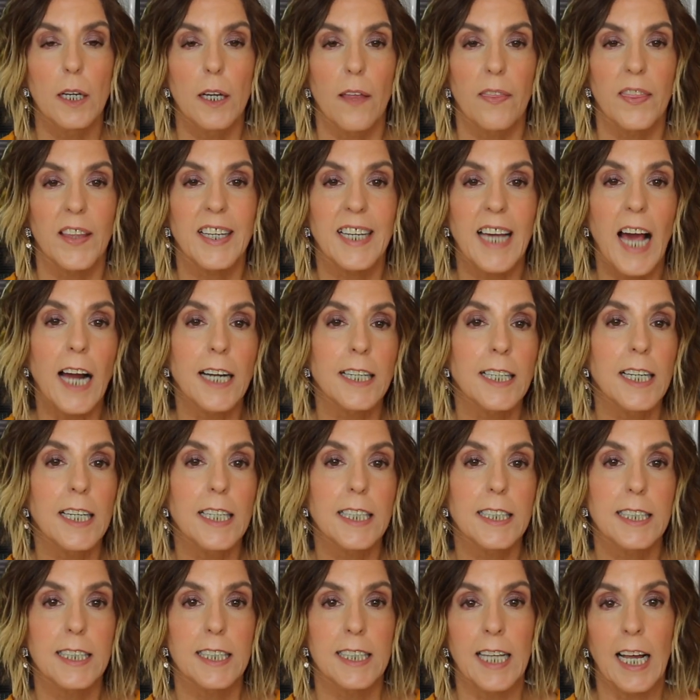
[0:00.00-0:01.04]
The
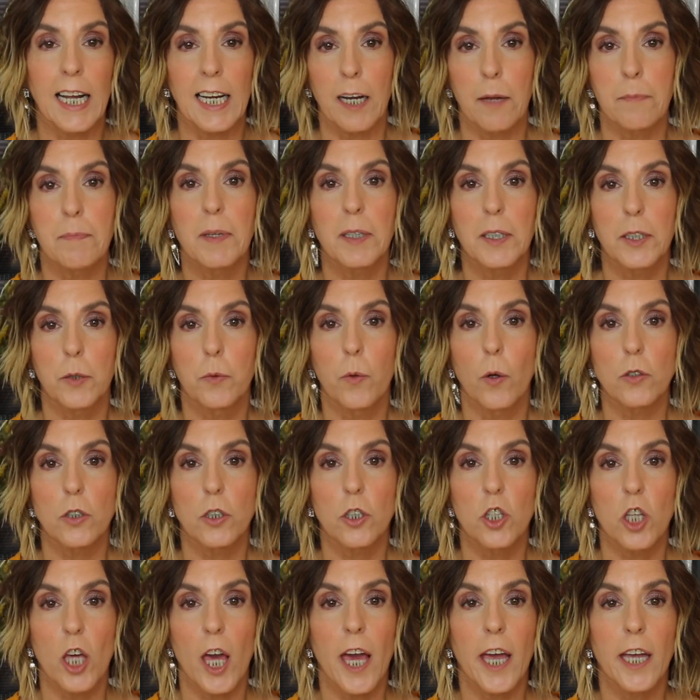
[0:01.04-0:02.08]
catalyst that led me to want to
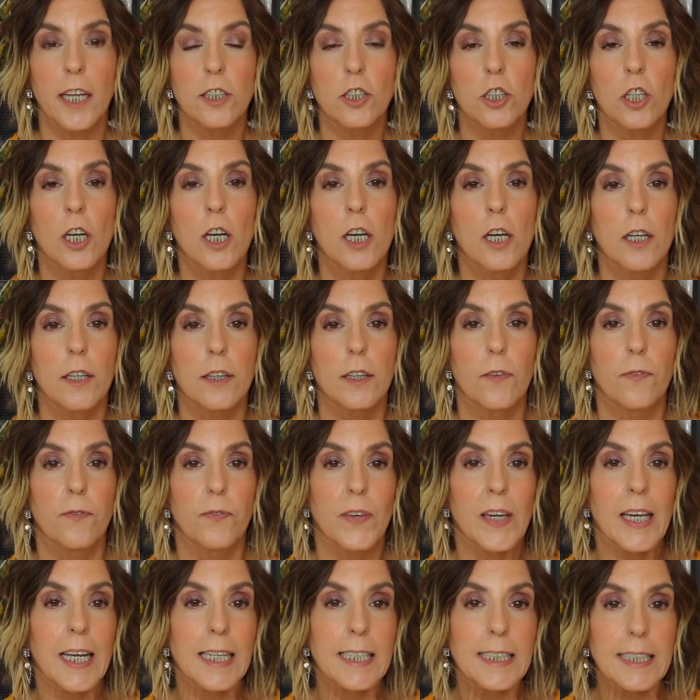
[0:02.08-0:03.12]
change, the
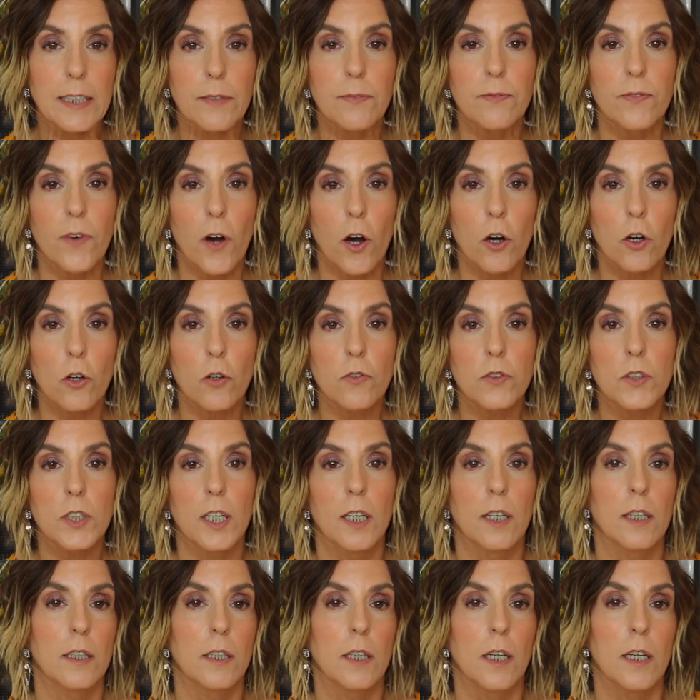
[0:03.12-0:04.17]
feelings involved,
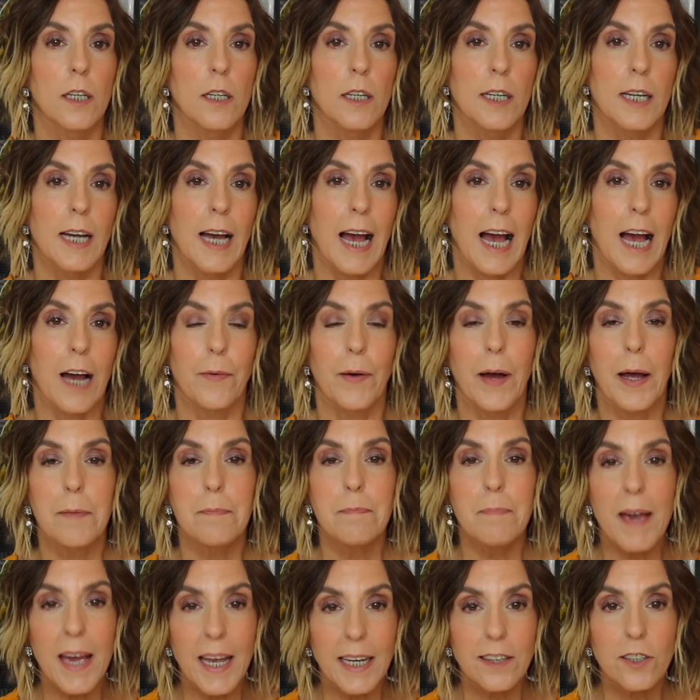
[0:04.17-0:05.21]
how I
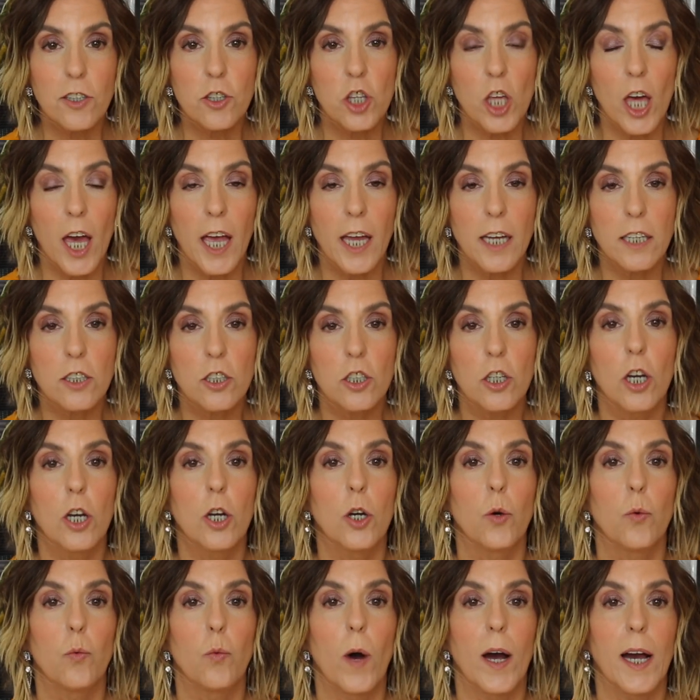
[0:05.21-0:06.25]
made the change,
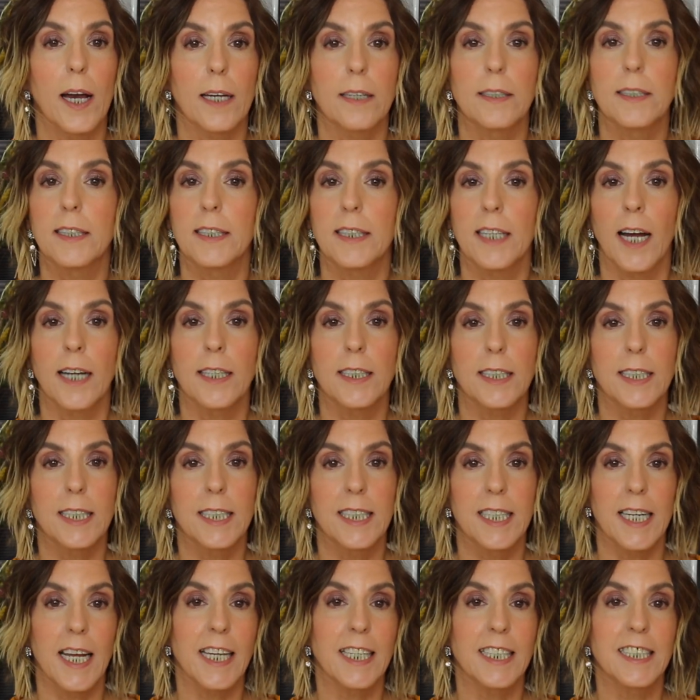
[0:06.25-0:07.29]
why I decided to
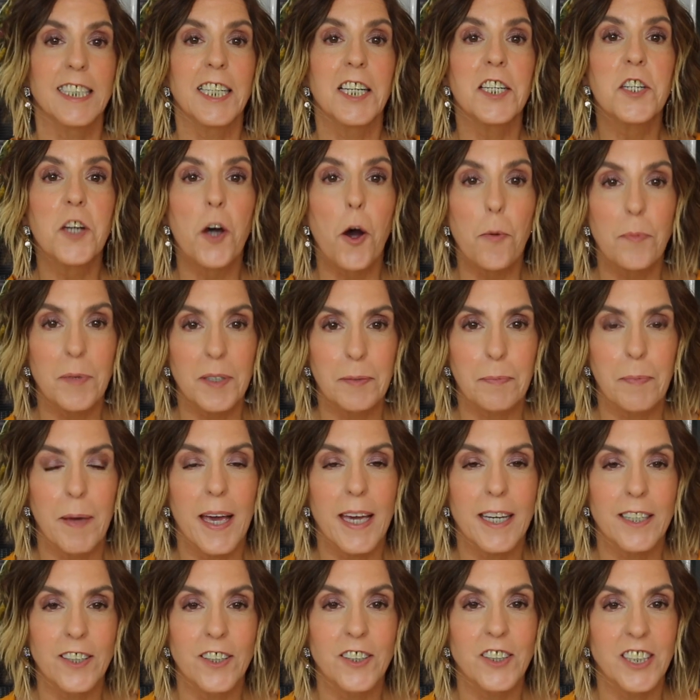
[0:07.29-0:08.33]
take an enormous
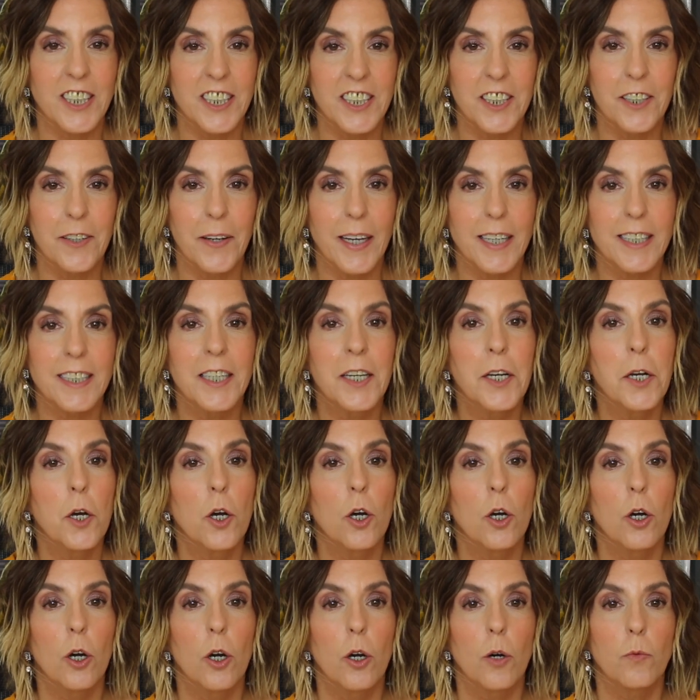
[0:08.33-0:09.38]
pay cut to do it,
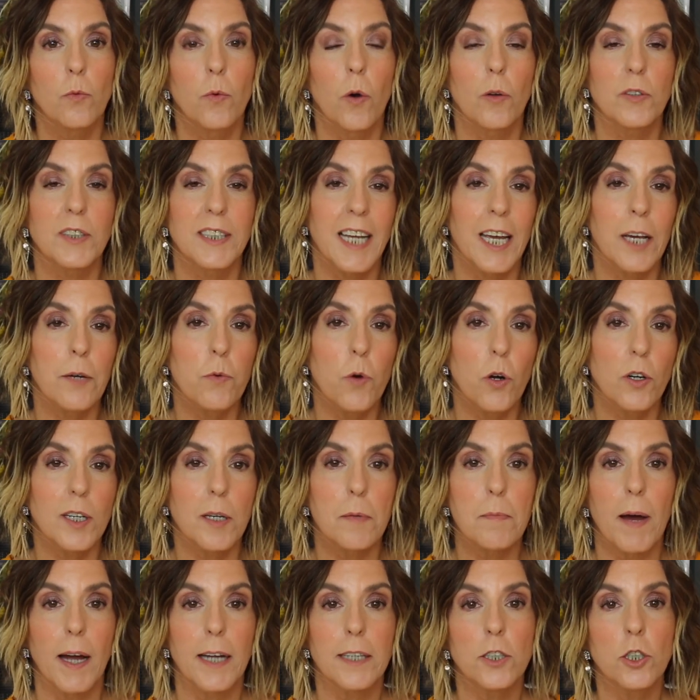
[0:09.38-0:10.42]
what day 1 in
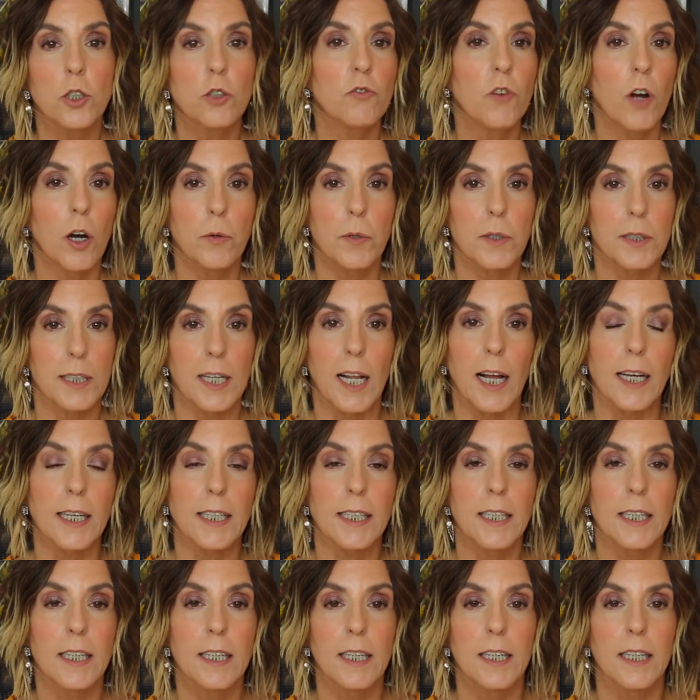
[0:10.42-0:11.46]
my new role was
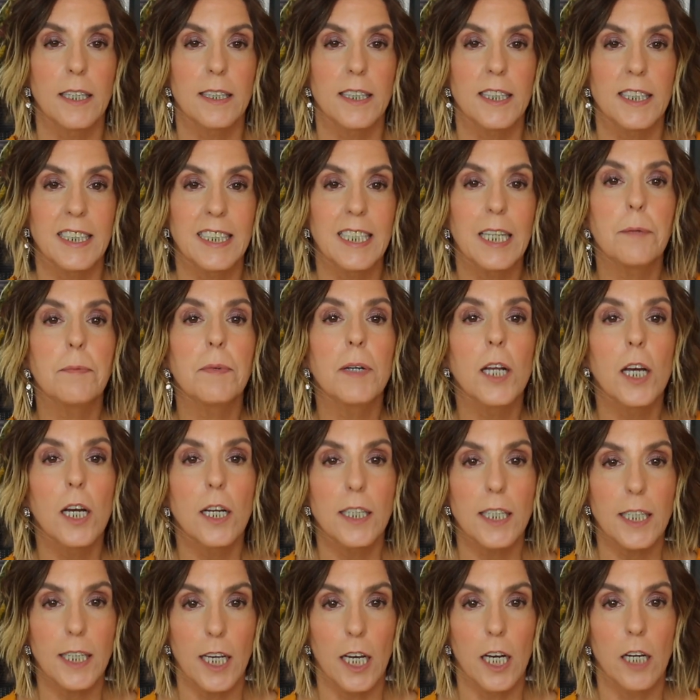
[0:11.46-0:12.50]
like, the steep
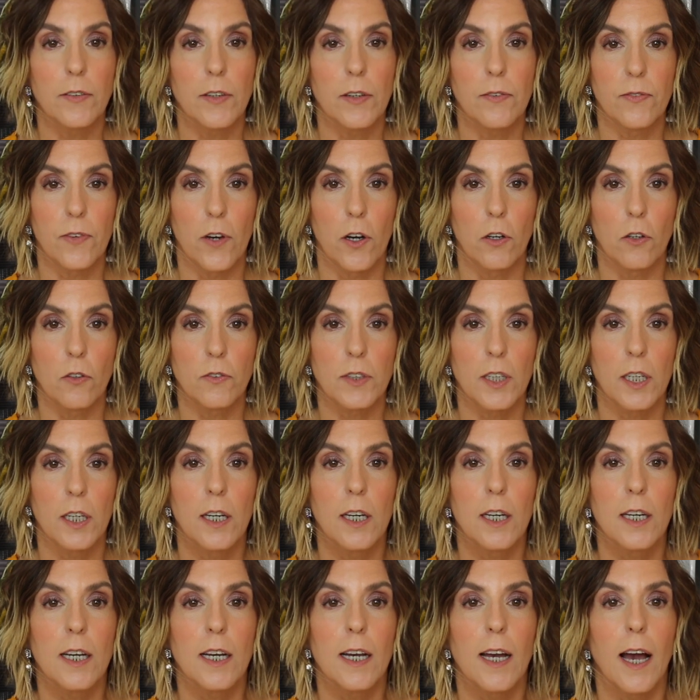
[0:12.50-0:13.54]
learning curve involved,
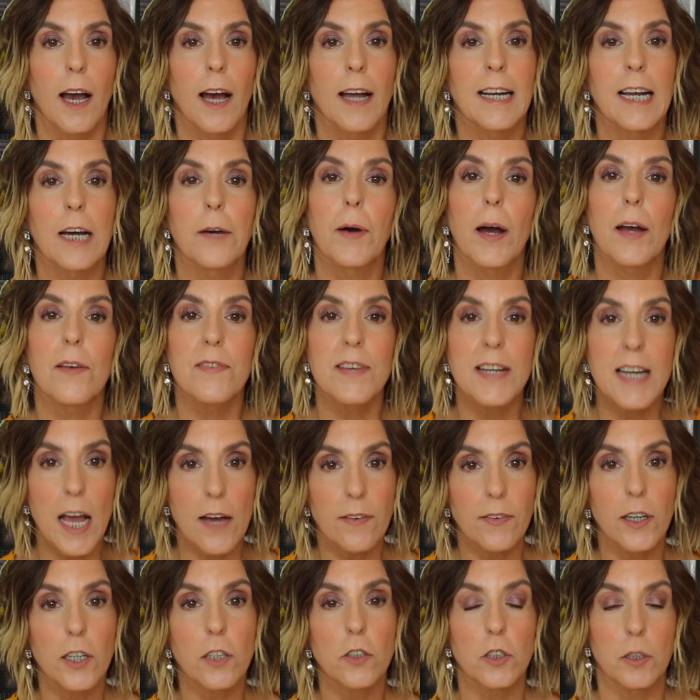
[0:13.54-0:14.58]
and how I've
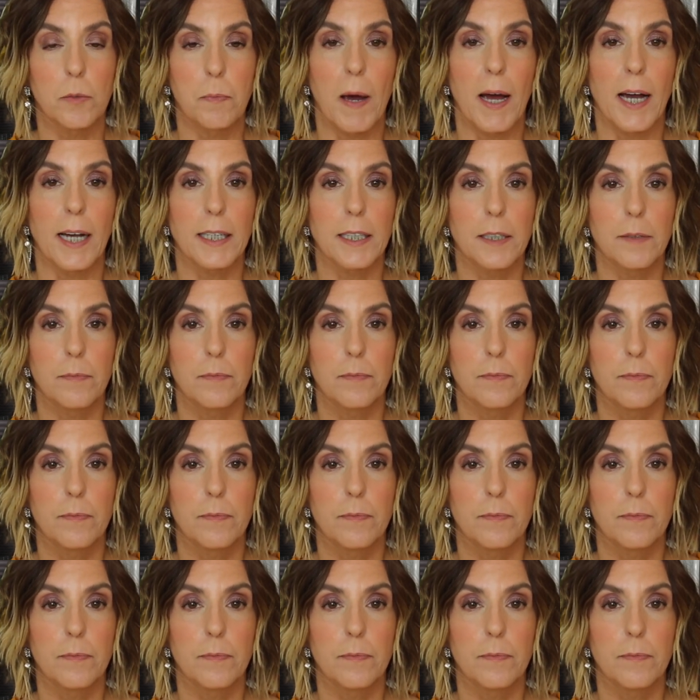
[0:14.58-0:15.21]
never looked back.